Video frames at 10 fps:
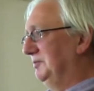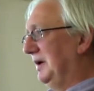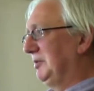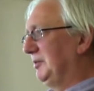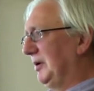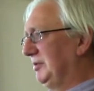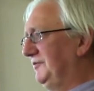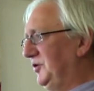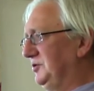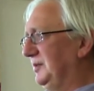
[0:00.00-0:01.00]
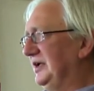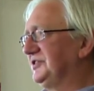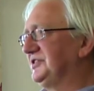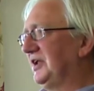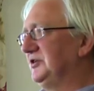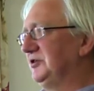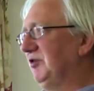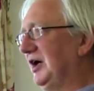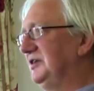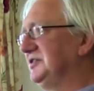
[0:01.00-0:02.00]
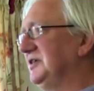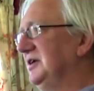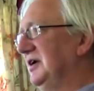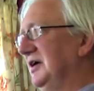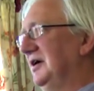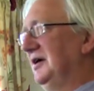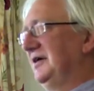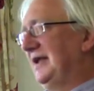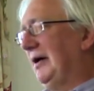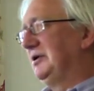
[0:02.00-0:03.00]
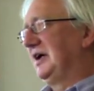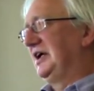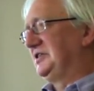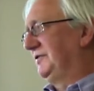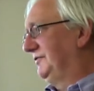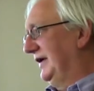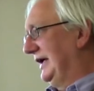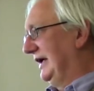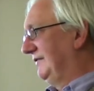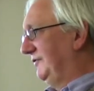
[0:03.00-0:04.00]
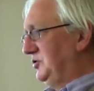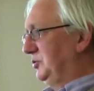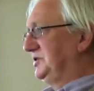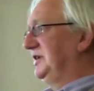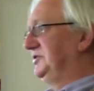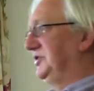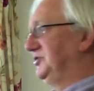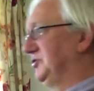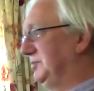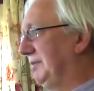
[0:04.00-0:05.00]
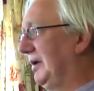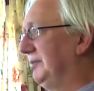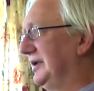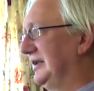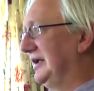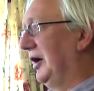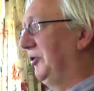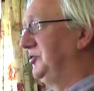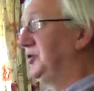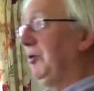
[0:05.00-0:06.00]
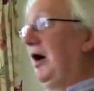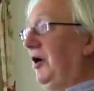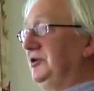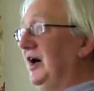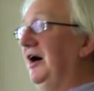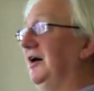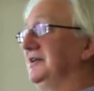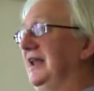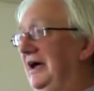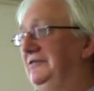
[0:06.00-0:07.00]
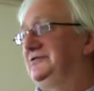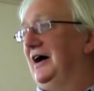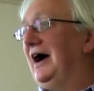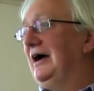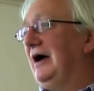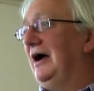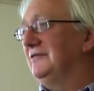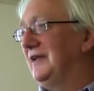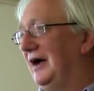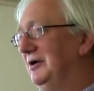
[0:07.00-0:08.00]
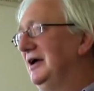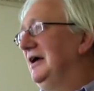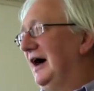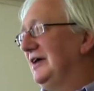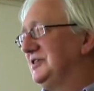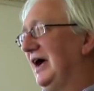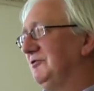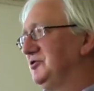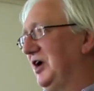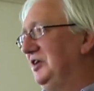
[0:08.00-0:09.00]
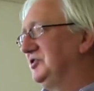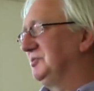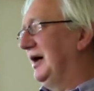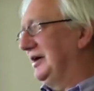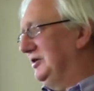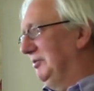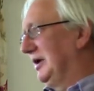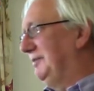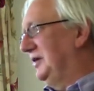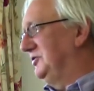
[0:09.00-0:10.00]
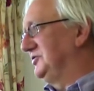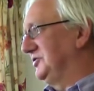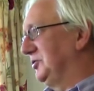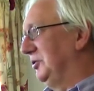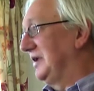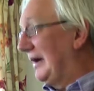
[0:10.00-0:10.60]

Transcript: People probably viewed me as centre-right. Nowadays, for thinking that the utility should be publicly owned, you are on the hard left. I actually haven't changed my economic opinions at all.